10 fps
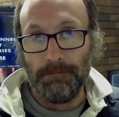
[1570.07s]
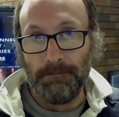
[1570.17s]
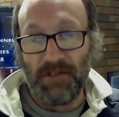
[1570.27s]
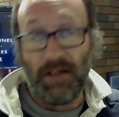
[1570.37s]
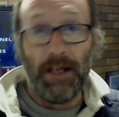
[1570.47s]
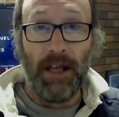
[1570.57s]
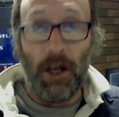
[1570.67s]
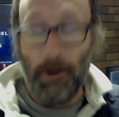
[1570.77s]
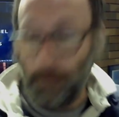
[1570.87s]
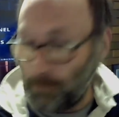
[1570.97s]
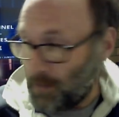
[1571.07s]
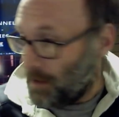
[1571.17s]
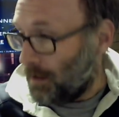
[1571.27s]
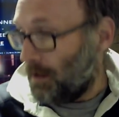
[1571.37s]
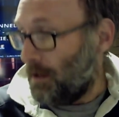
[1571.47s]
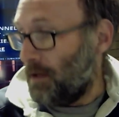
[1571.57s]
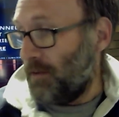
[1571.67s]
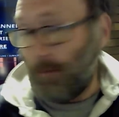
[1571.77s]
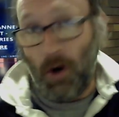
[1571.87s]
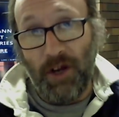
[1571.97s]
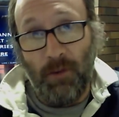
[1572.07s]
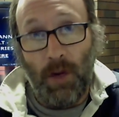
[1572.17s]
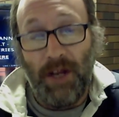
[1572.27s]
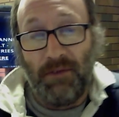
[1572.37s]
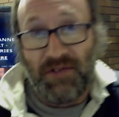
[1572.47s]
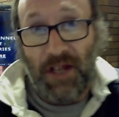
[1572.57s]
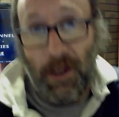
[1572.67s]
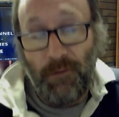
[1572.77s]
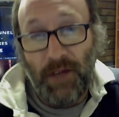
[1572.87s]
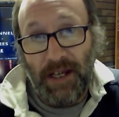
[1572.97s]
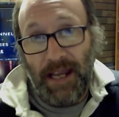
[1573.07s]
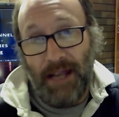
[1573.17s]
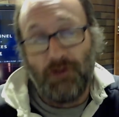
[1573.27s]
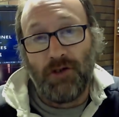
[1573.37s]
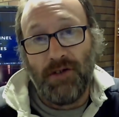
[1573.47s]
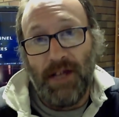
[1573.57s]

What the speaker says: So there you go. The mighty 1FZ-FE engine.